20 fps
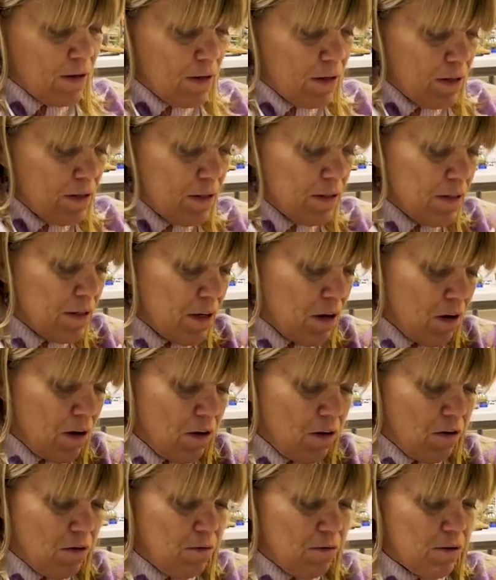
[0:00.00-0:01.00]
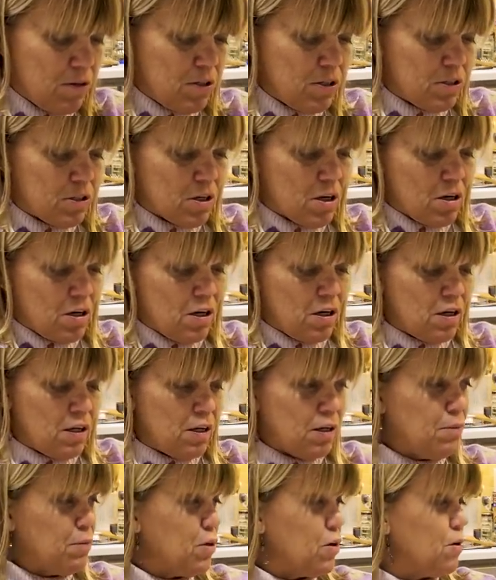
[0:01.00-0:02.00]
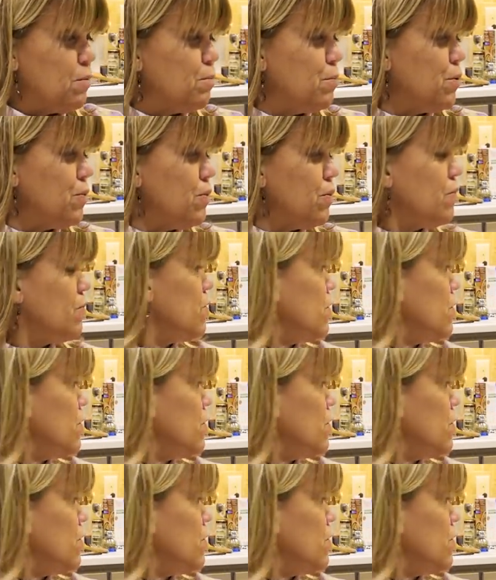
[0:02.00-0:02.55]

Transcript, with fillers: So we're just gonna, I'm gonna put this